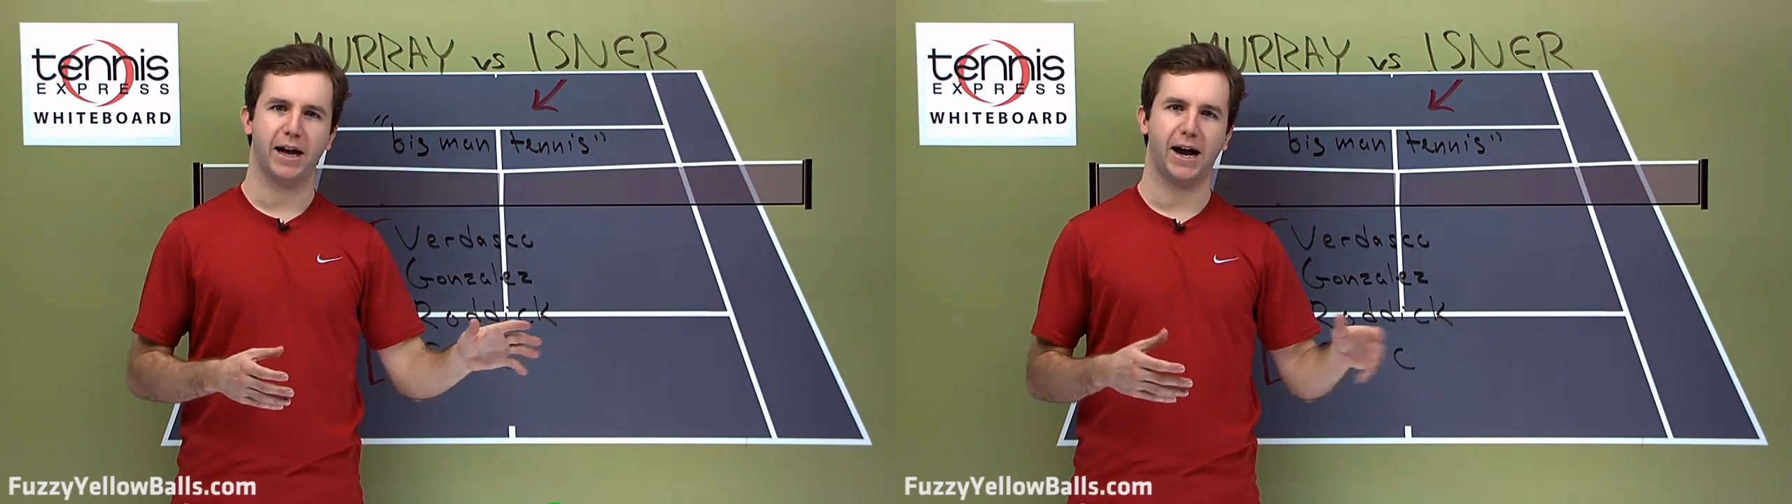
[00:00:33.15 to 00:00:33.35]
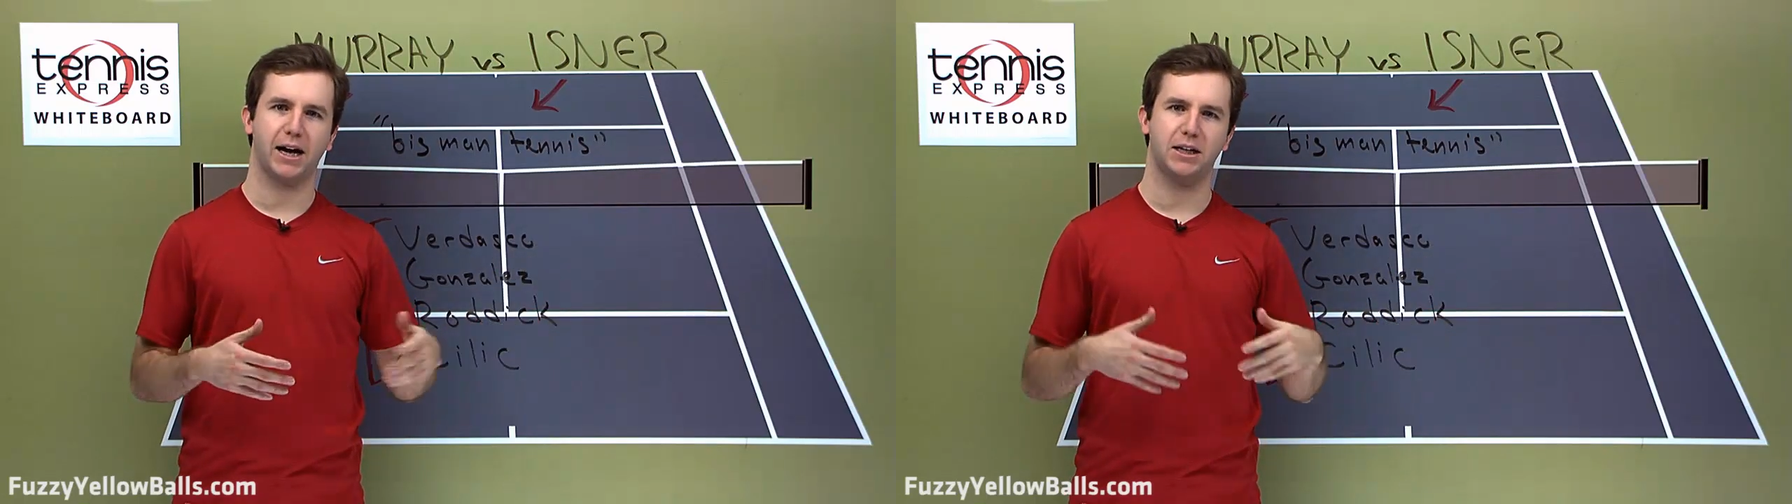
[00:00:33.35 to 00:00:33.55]

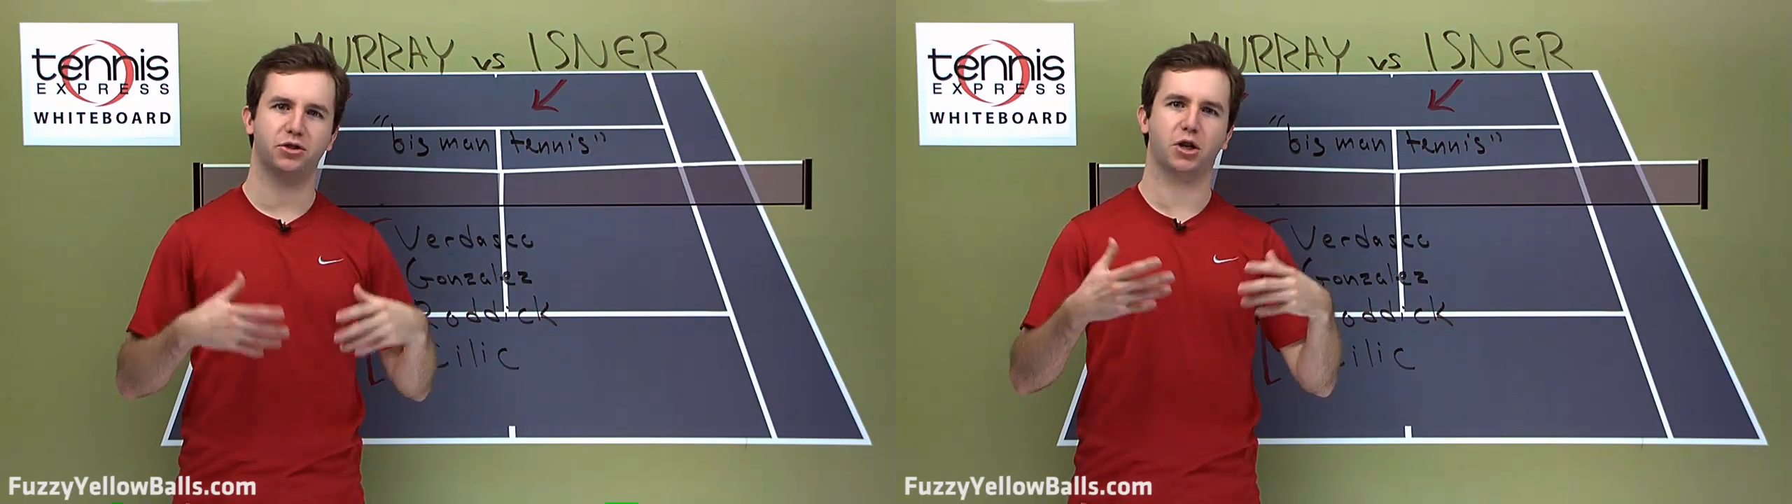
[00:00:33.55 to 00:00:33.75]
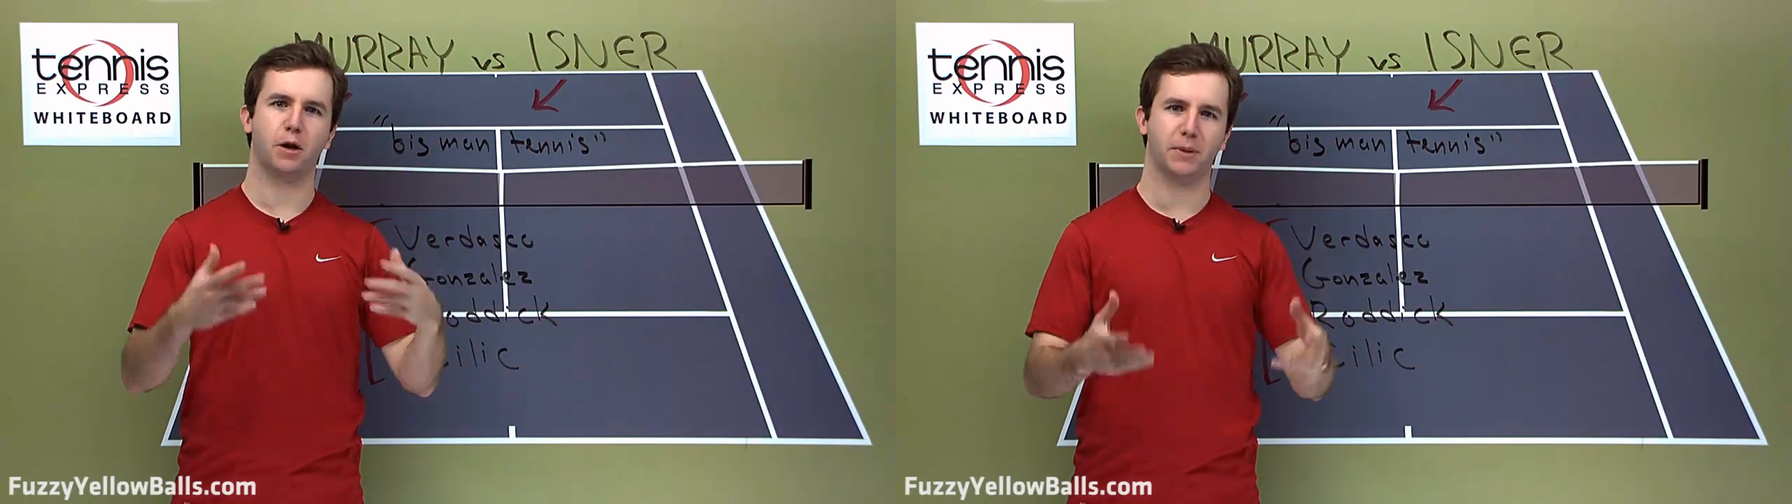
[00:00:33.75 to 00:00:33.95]
and
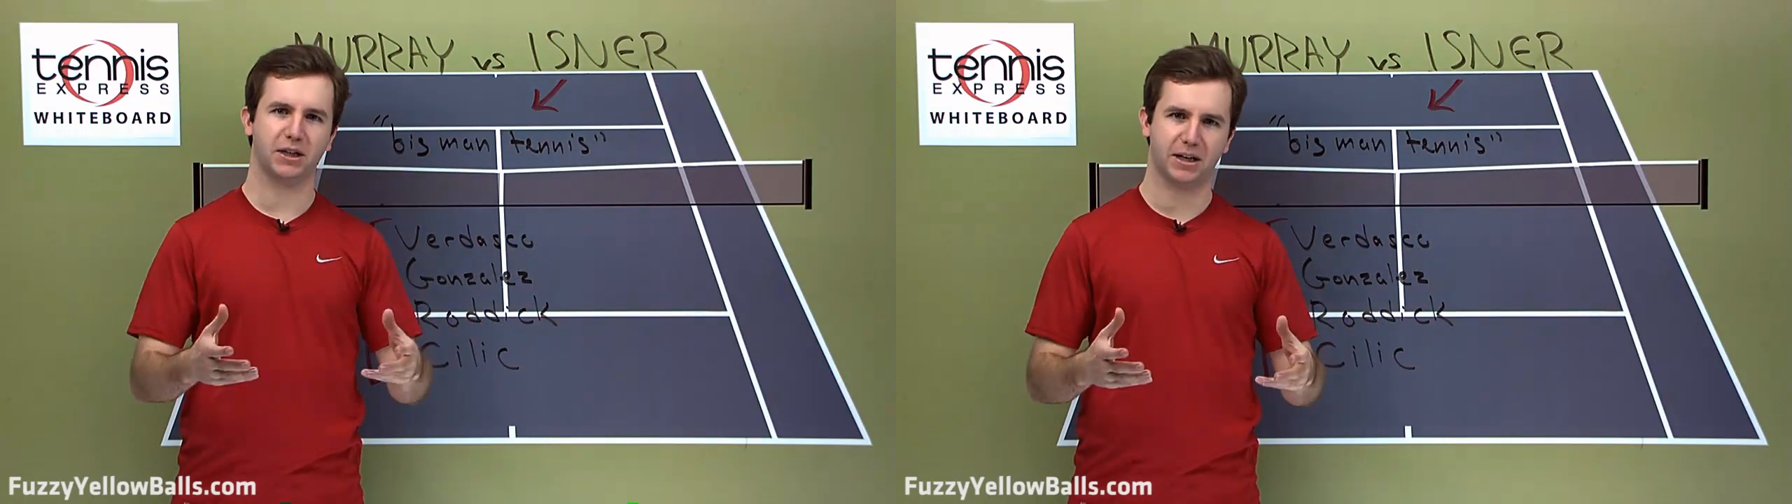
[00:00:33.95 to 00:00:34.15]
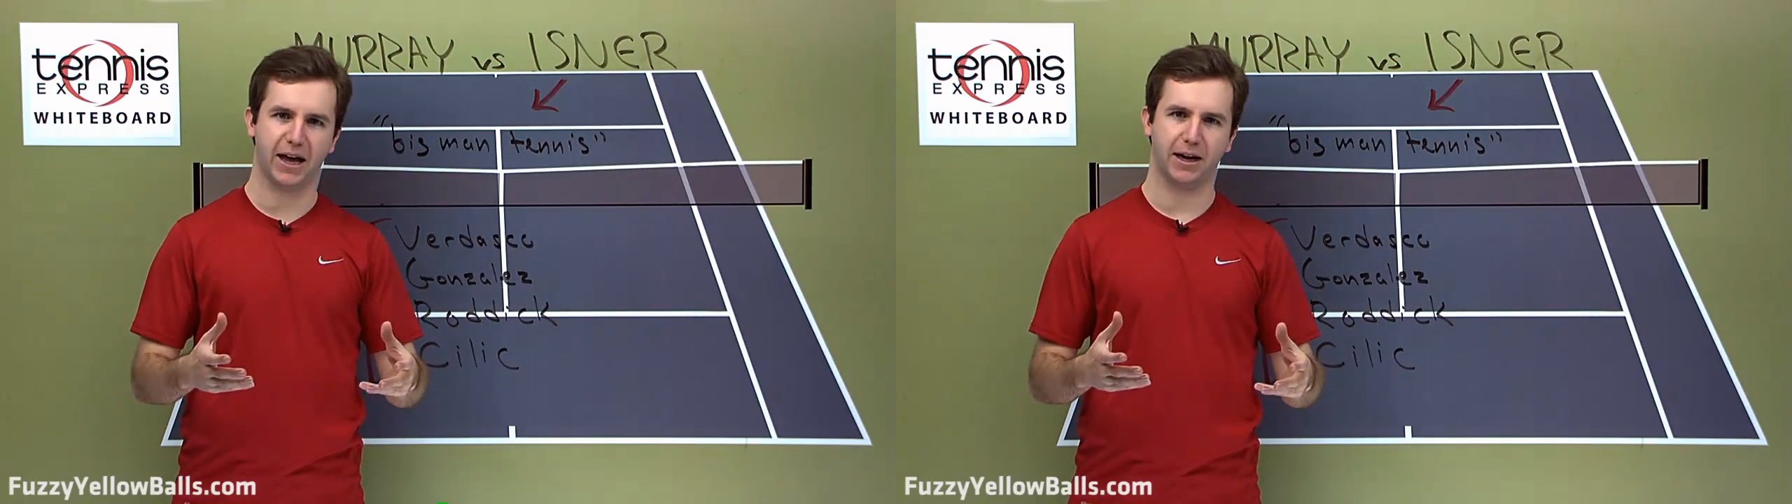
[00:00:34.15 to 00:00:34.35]
he's
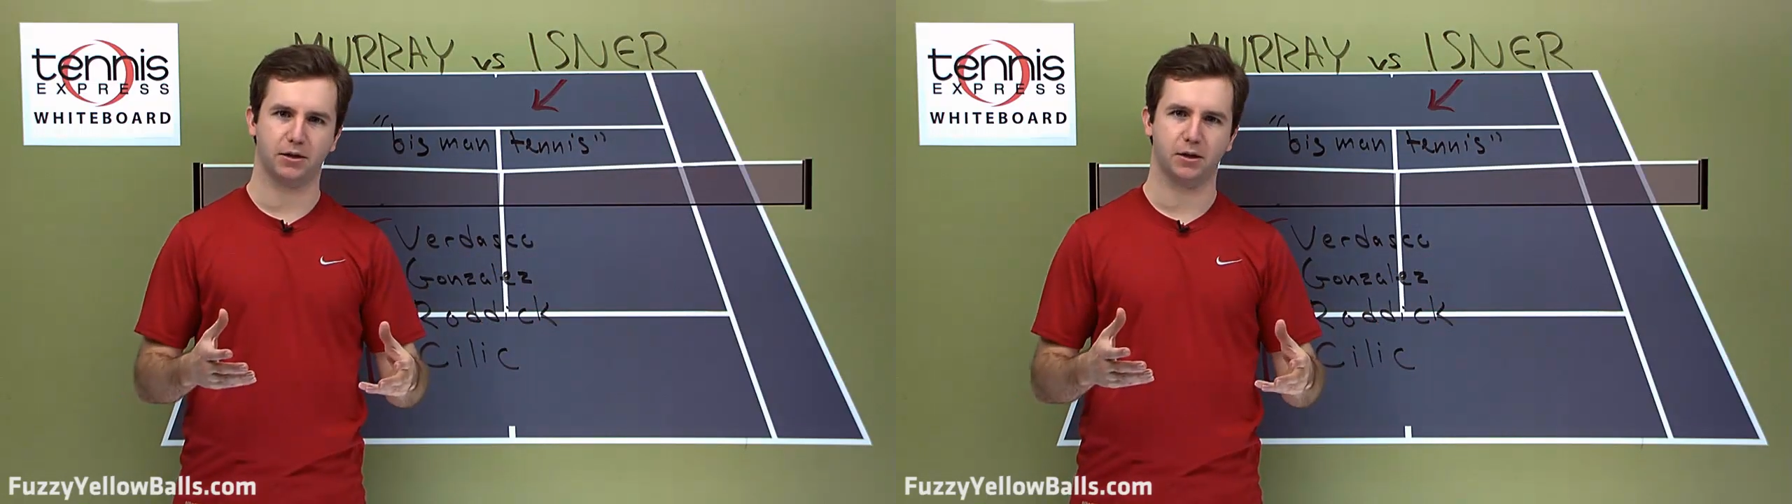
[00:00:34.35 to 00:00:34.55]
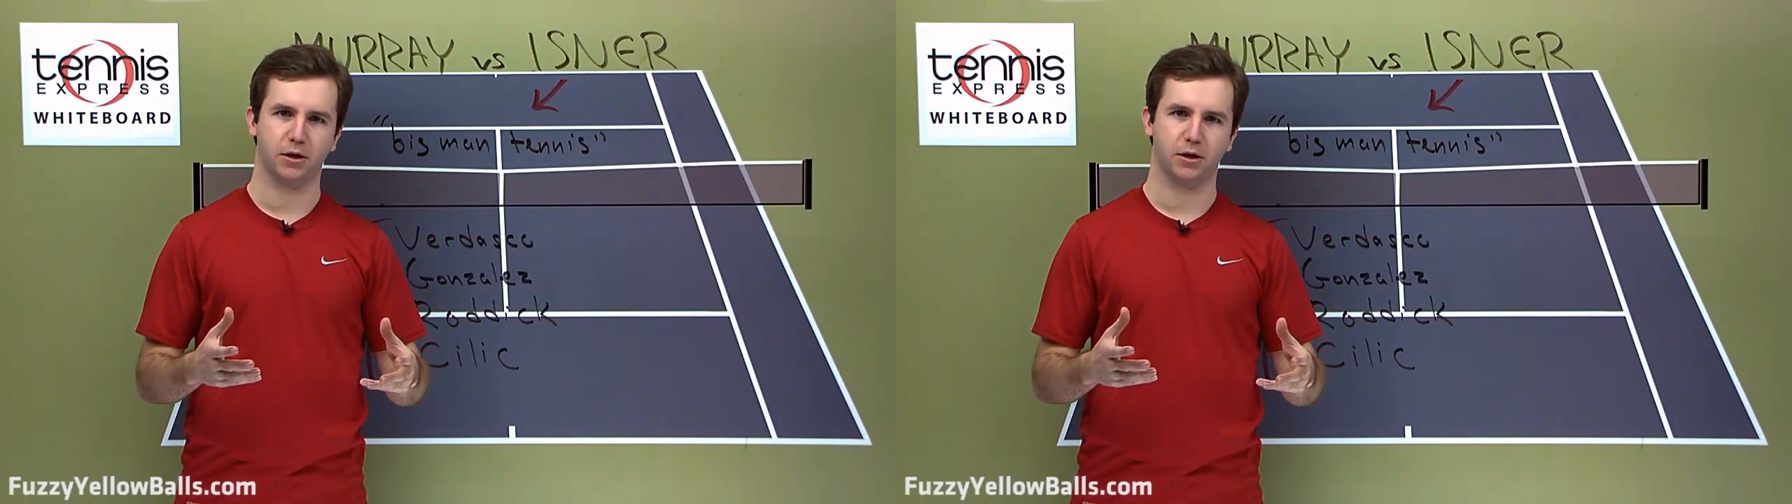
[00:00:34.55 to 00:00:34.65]
coming to net.